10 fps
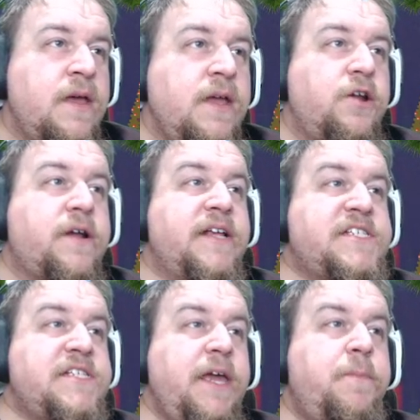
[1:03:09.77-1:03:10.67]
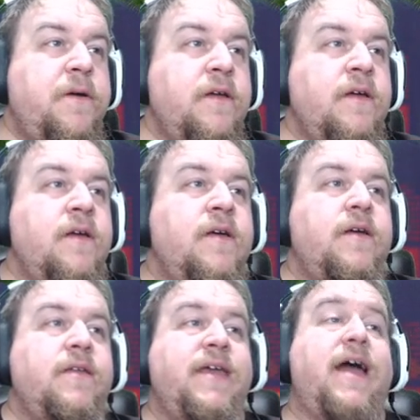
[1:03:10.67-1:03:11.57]
You're going to sleep?
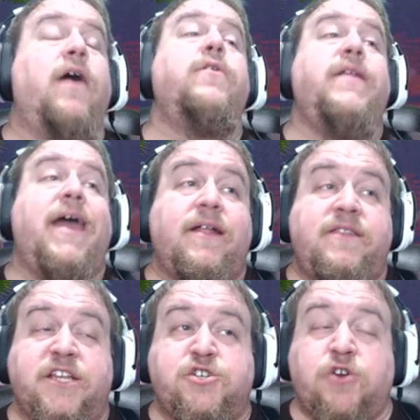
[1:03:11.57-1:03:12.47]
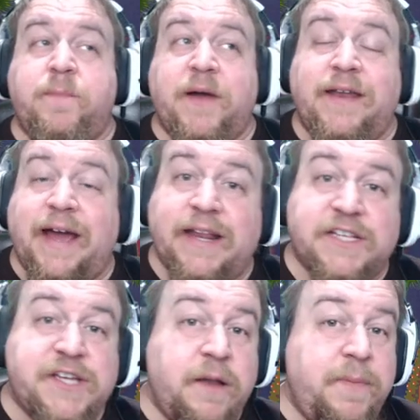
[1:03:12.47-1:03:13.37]
Yeah, oh, and yeah, Detroit by Night is
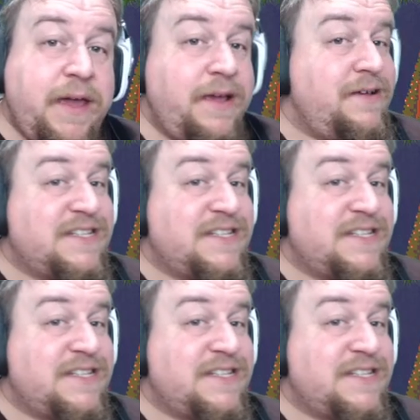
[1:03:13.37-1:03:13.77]
going to be...